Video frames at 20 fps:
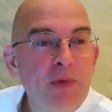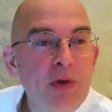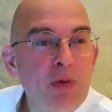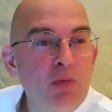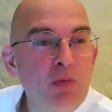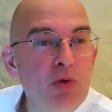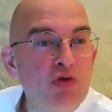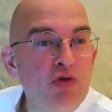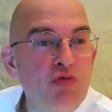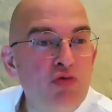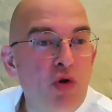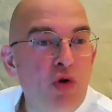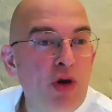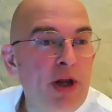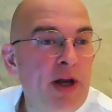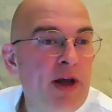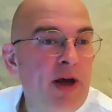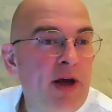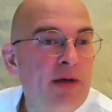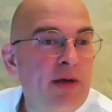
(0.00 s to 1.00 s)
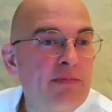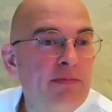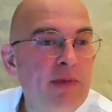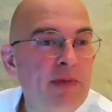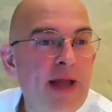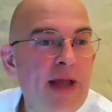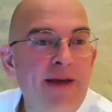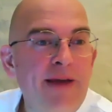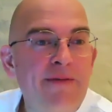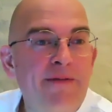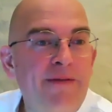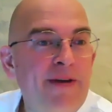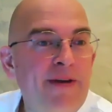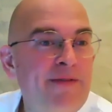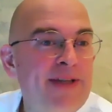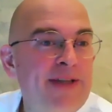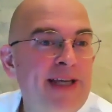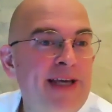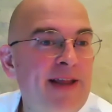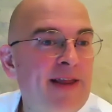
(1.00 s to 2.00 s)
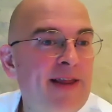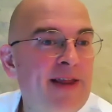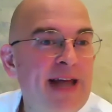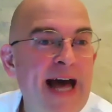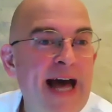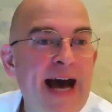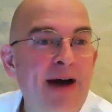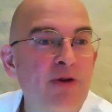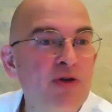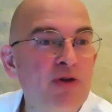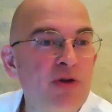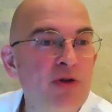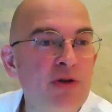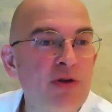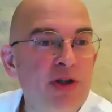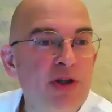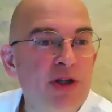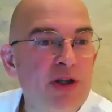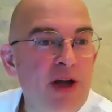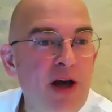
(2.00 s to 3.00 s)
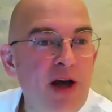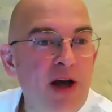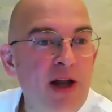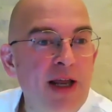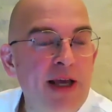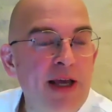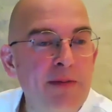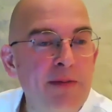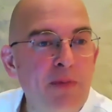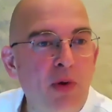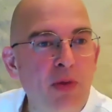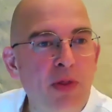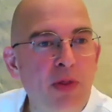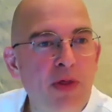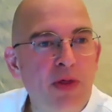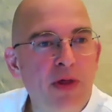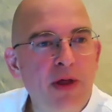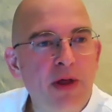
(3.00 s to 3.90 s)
was running at like 15,000 sterling a month.